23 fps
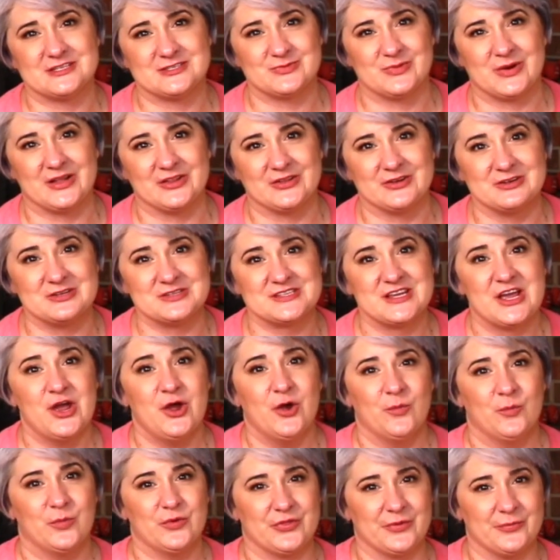dwellers
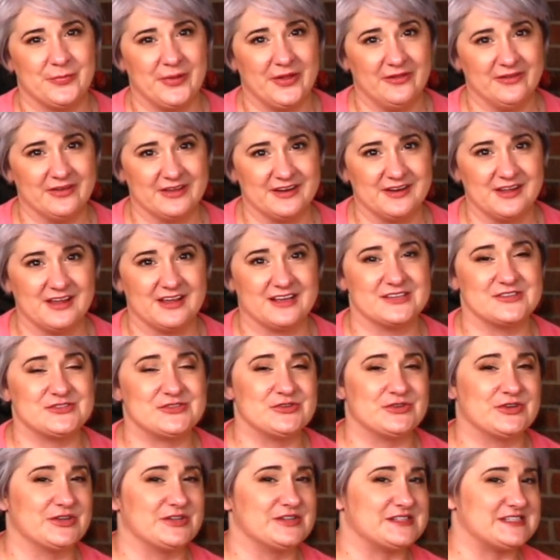with a balcony, because
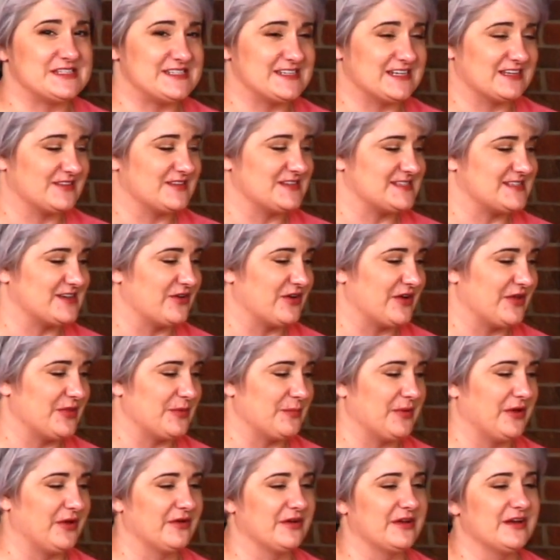you can stick this out on the
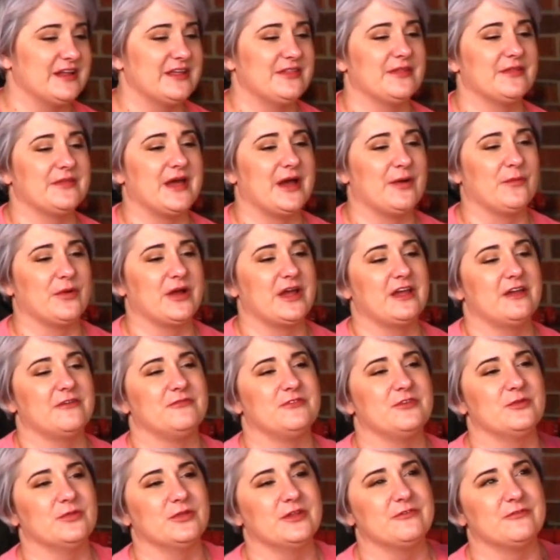balcony. Then that way,
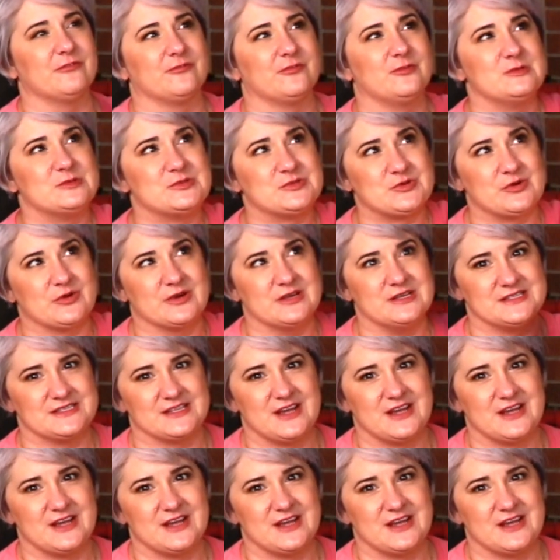if you live a few stories